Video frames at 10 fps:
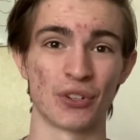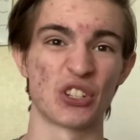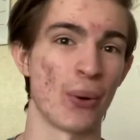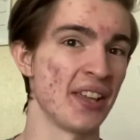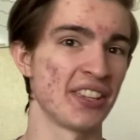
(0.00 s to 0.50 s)

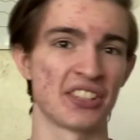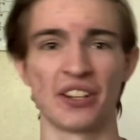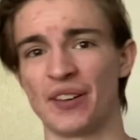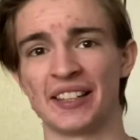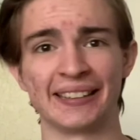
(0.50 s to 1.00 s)
So I think that
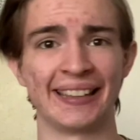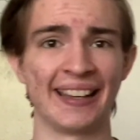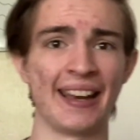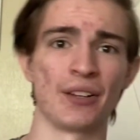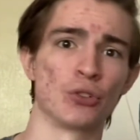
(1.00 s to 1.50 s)
if I could get
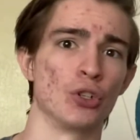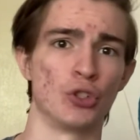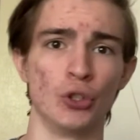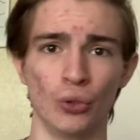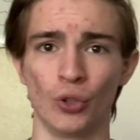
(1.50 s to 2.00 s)
an extra
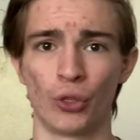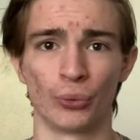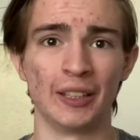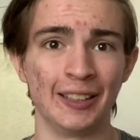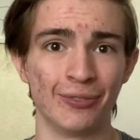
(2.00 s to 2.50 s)
2,
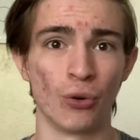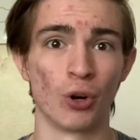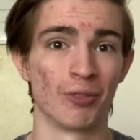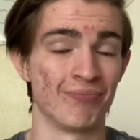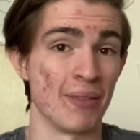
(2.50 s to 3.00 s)
3,
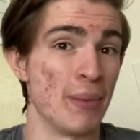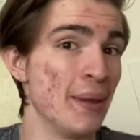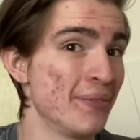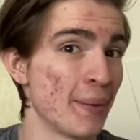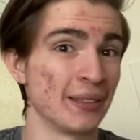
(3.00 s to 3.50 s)
4, maybe
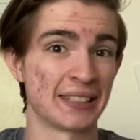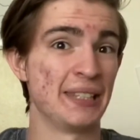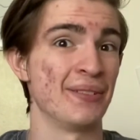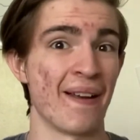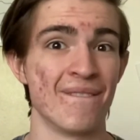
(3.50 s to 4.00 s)
if I'm lucky,
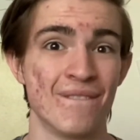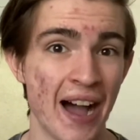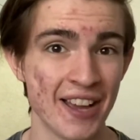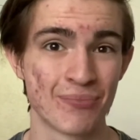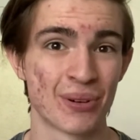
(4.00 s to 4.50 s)
even a
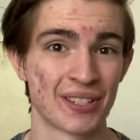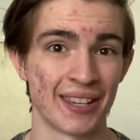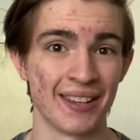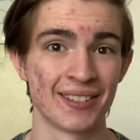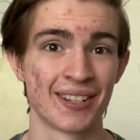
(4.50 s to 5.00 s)

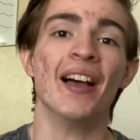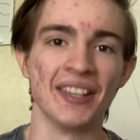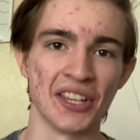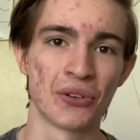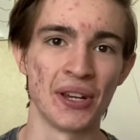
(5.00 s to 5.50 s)
5%
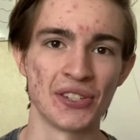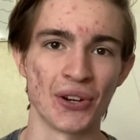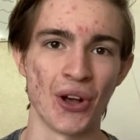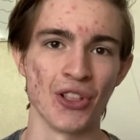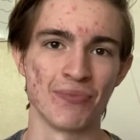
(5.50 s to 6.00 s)
increase on
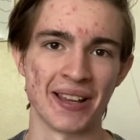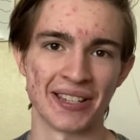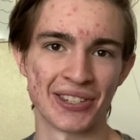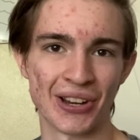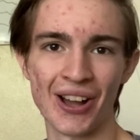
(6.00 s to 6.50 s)
all of my
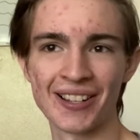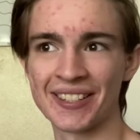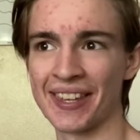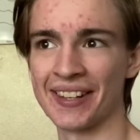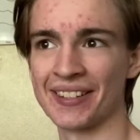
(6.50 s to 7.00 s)
stocks,
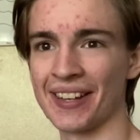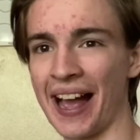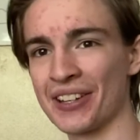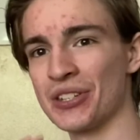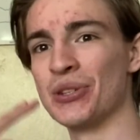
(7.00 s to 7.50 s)
then I
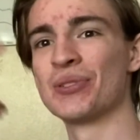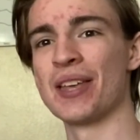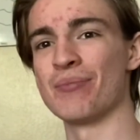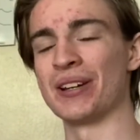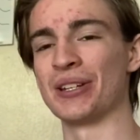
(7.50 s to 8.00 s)
could use
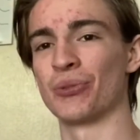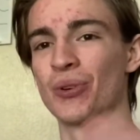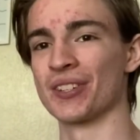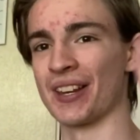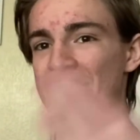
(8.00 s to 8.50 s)
that money
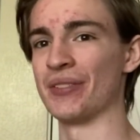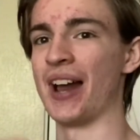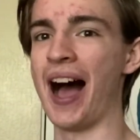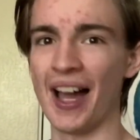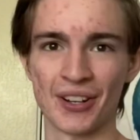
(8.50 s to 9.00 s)
towards even a
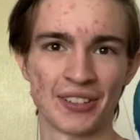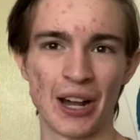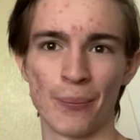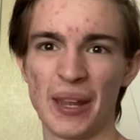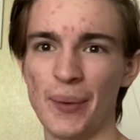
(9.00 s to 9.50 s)
higher
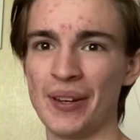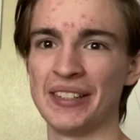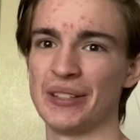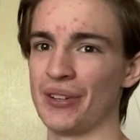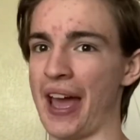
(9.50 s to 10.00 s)
down payment
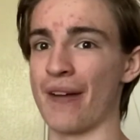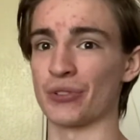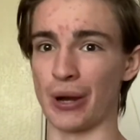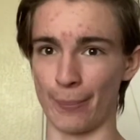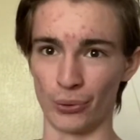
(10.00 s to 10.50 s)
even after
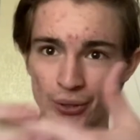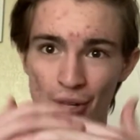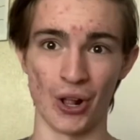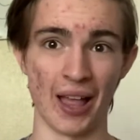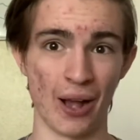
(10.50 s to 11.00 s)
I pull it
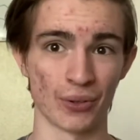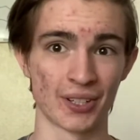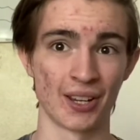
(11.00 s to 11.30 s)
all out.